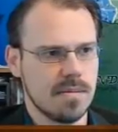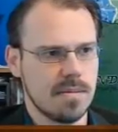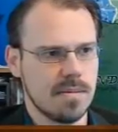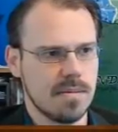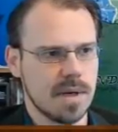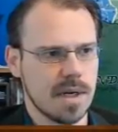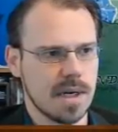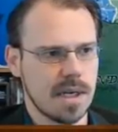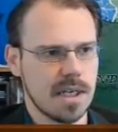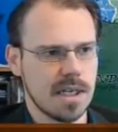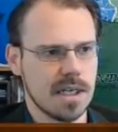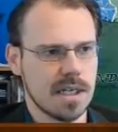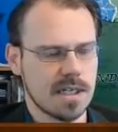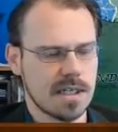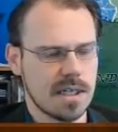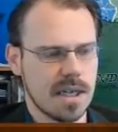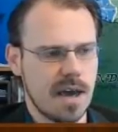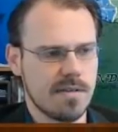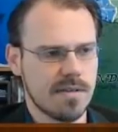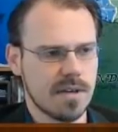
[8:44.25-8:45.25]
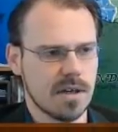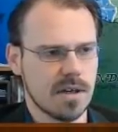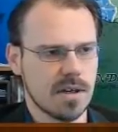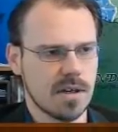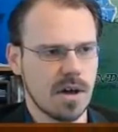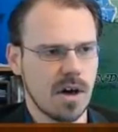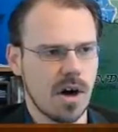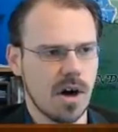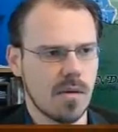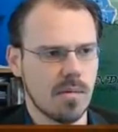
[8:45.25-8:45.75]
But he doesn't have a good
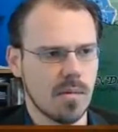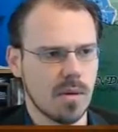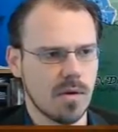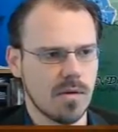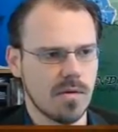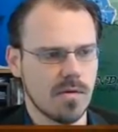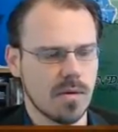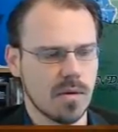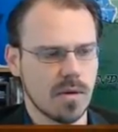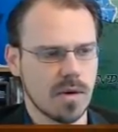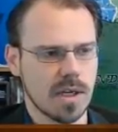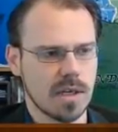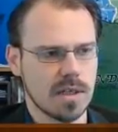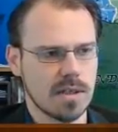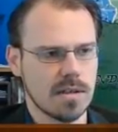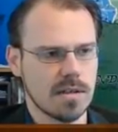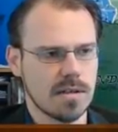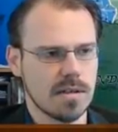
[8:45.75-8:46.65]
combo for it.